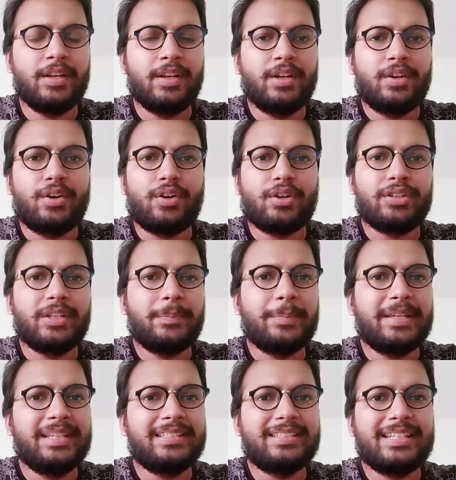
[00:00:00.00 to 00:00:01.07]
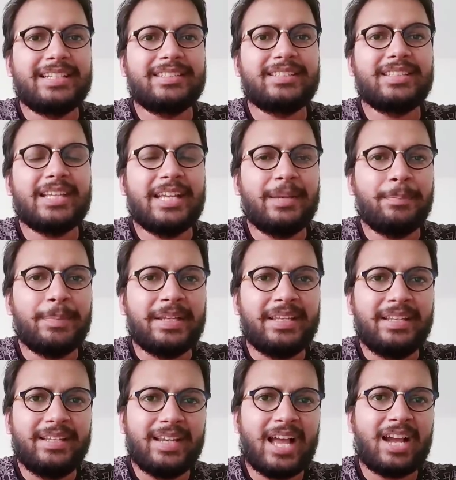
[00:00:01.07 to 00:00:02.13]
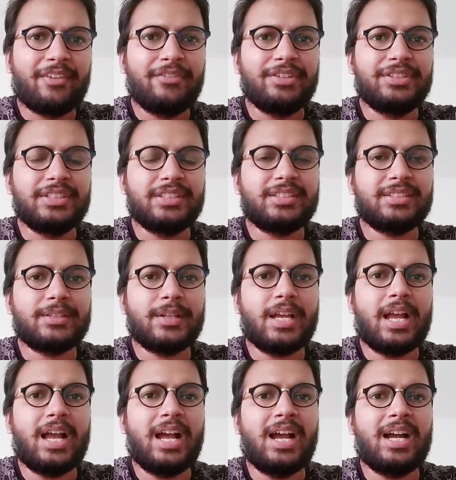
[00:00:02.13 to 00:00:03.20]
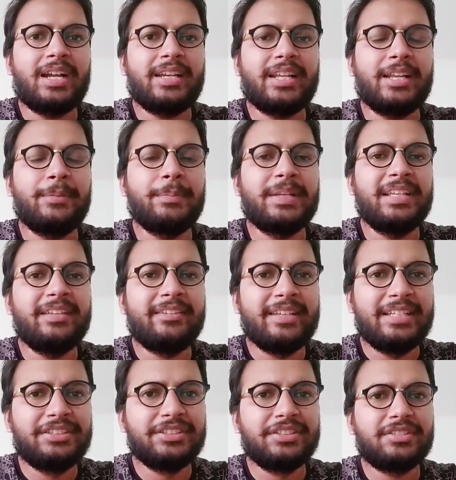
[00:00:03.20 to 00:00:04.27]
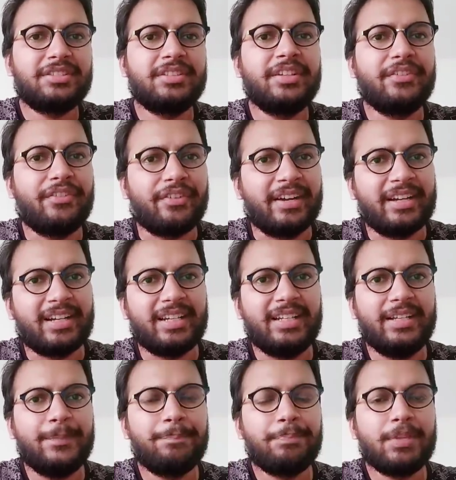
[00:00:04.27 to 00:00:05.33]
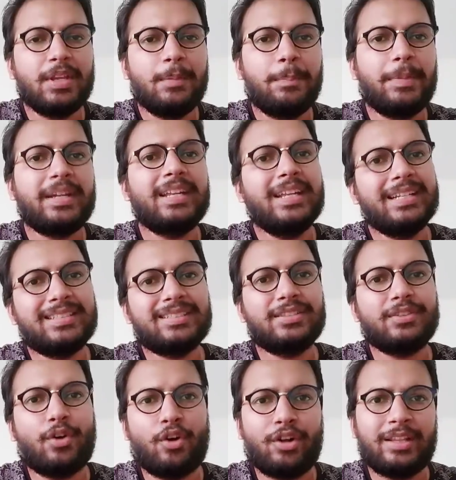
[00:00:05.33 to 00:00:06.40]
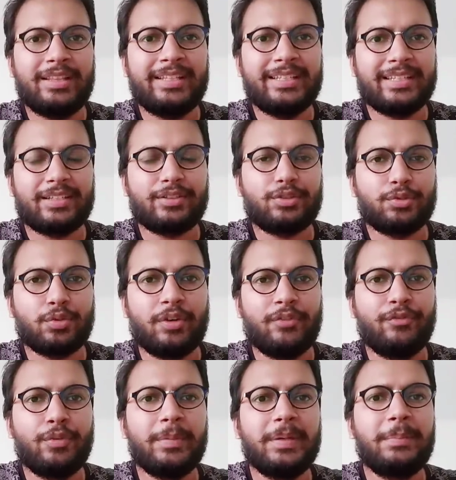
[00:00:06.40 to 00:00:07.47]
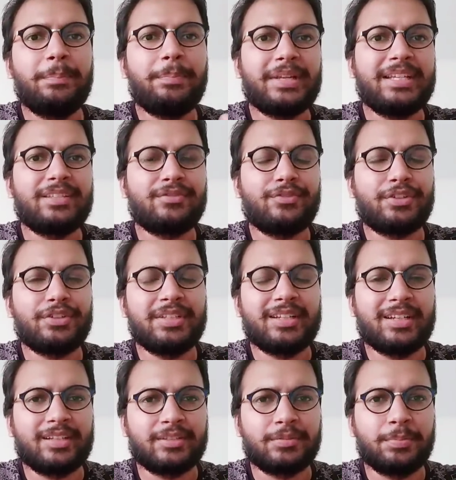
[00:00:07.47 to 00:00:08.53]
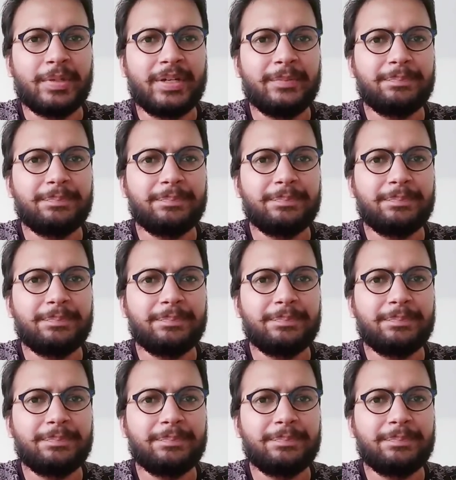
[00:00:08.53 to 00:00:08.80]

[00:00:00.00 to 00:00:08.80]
or there are many things in many languages and in many regions differently, but it's all there. So a woman prays for their husband,